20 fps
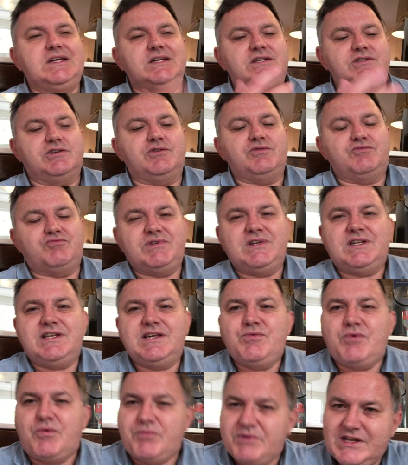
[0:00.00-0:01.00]
So really
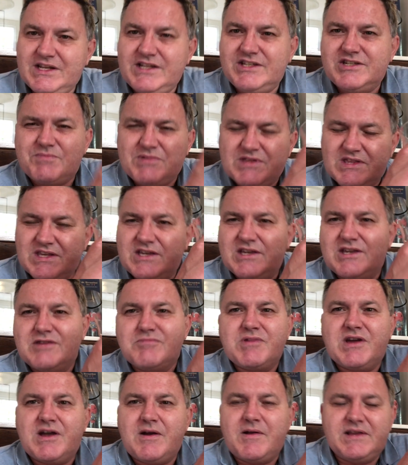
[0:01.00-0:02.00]
what we need to be thinking
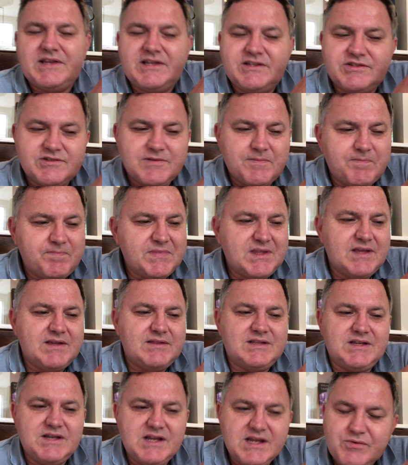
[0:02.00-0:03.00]
about is
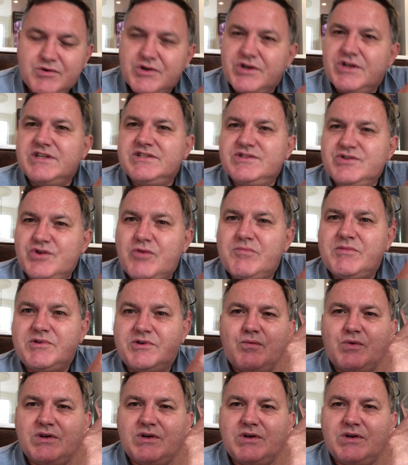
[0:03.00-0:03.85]
the network is nominal.